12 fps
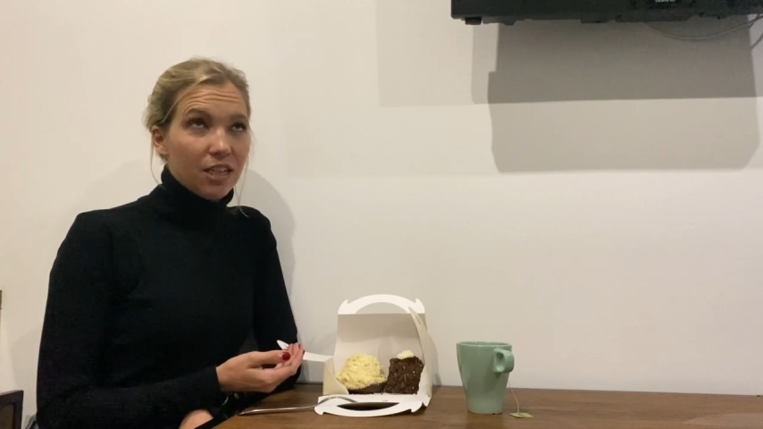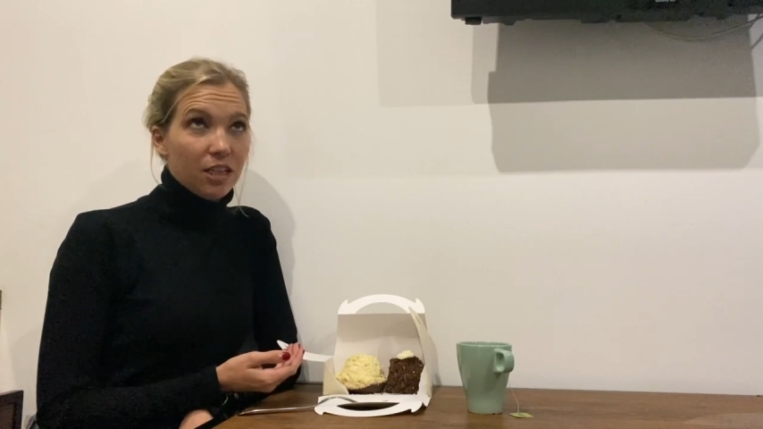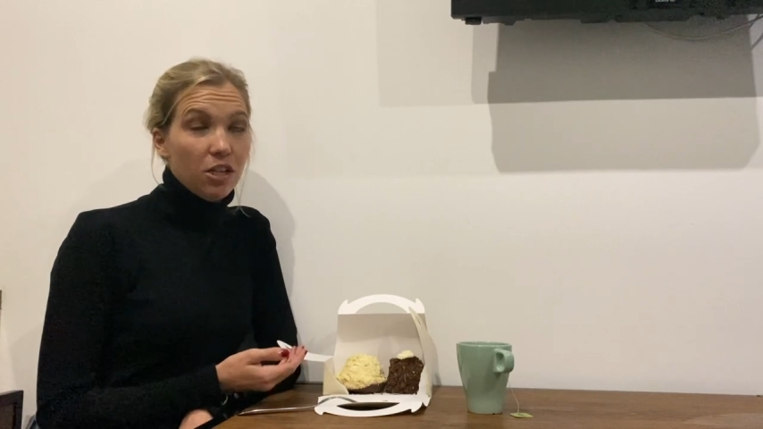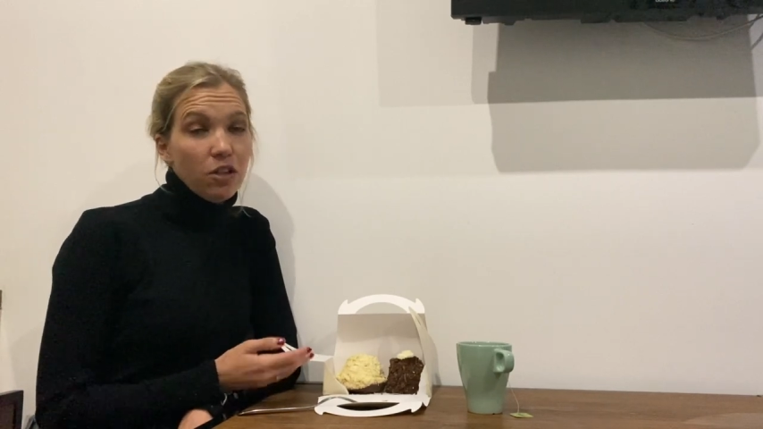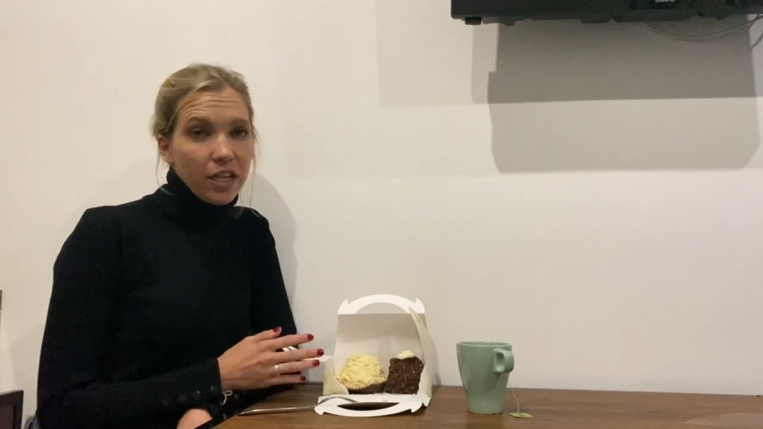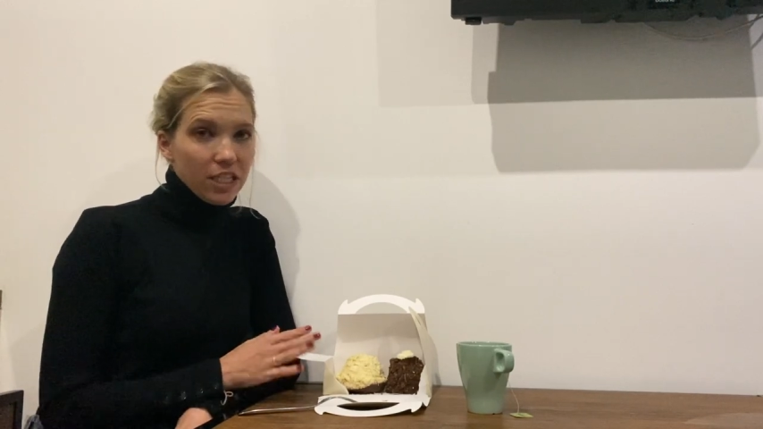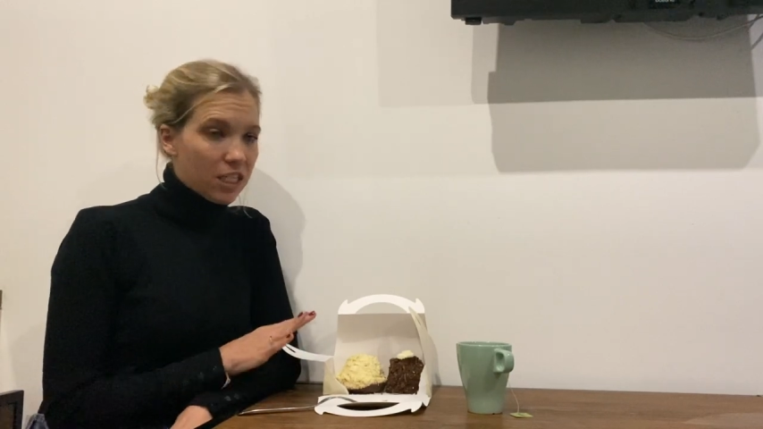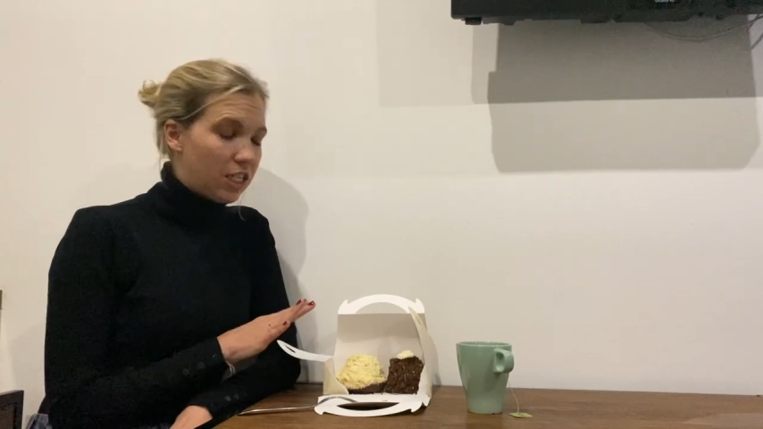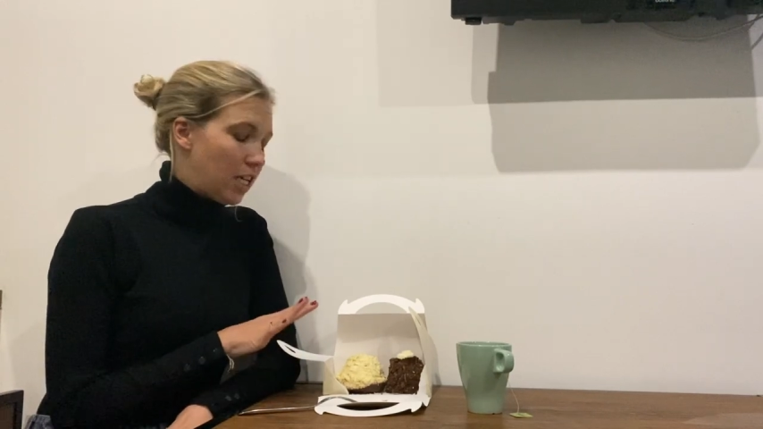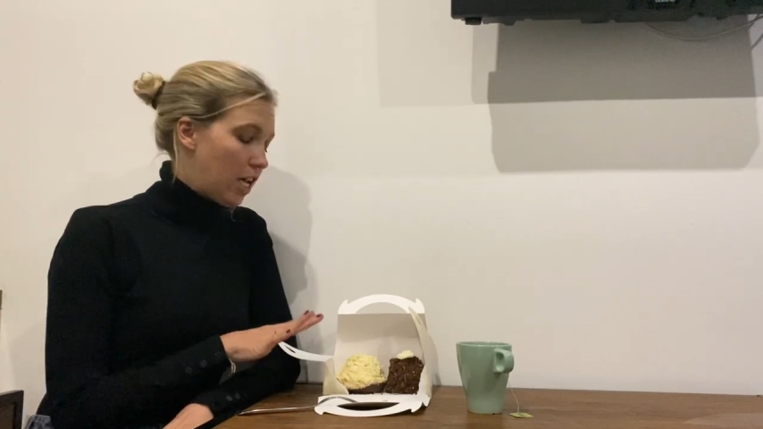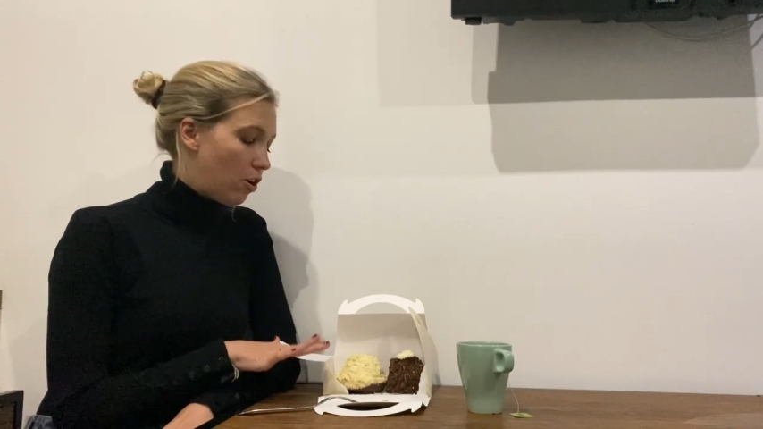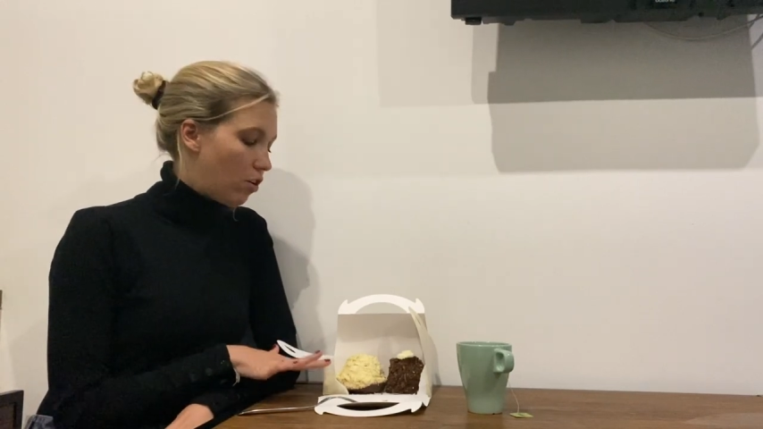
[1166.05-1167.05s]
Lille likes to
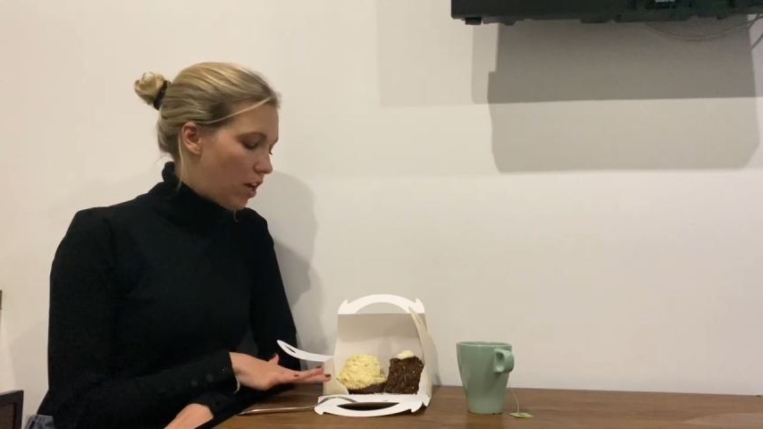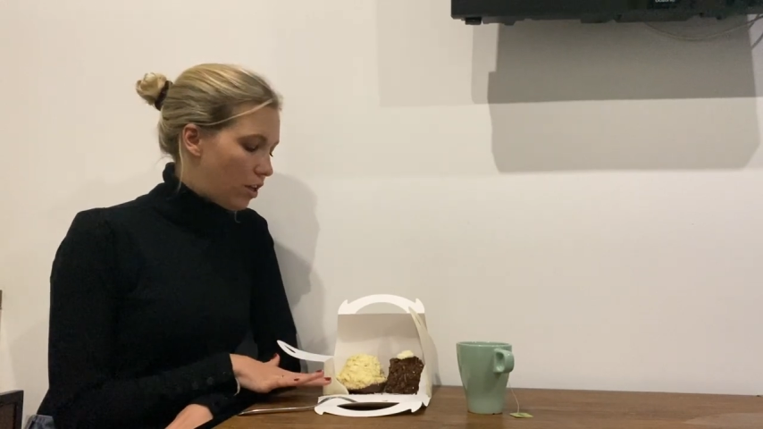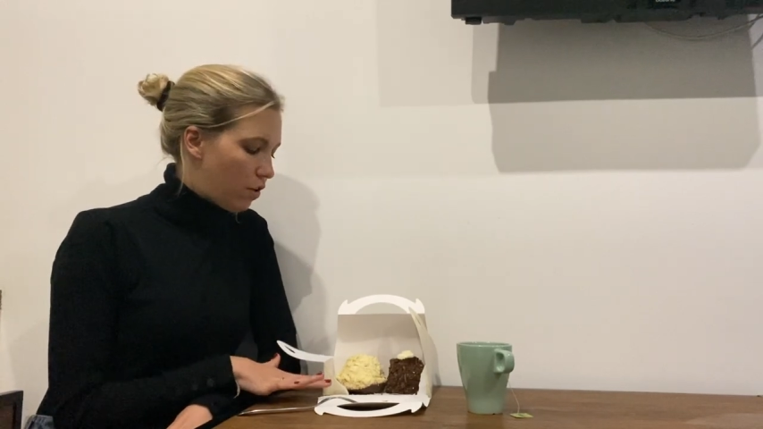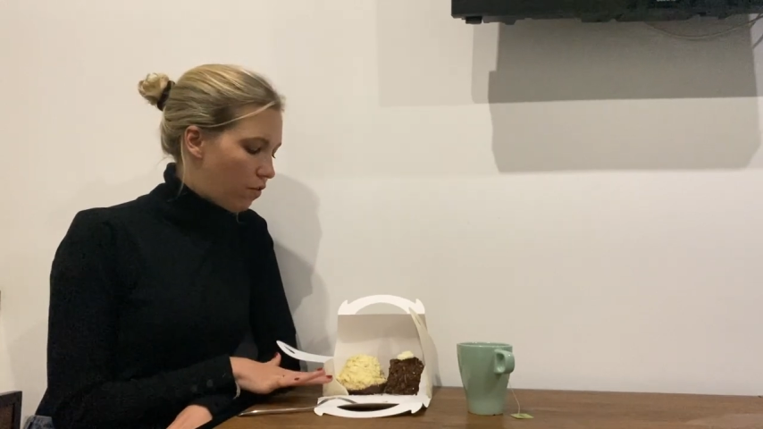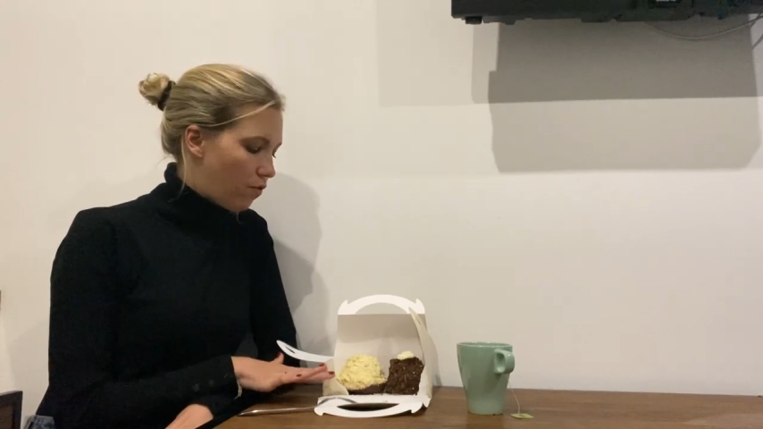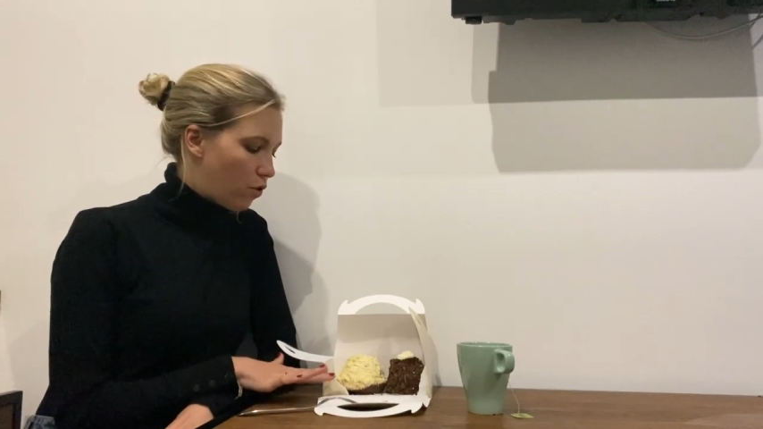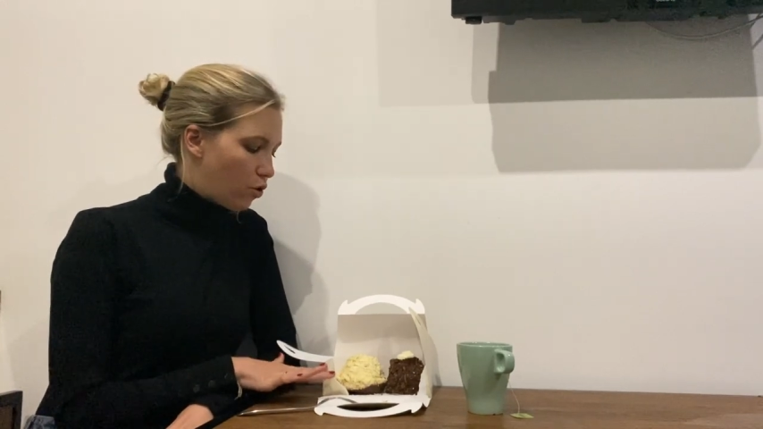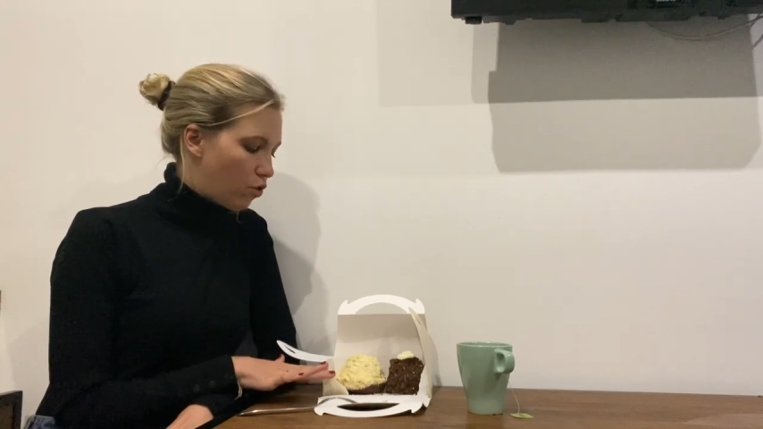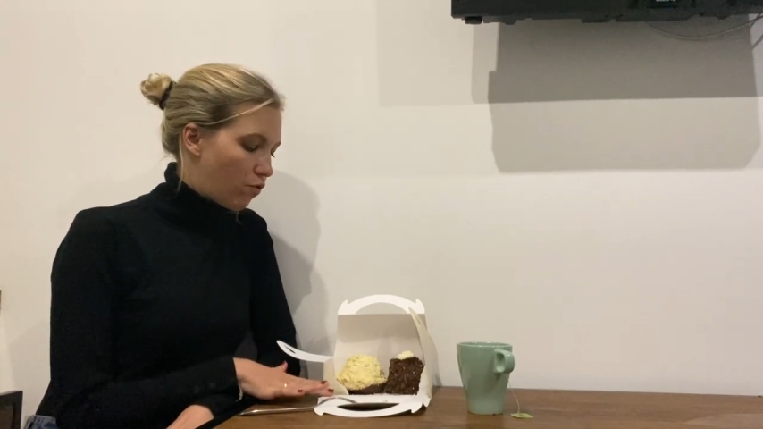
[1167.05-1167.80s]
take credit for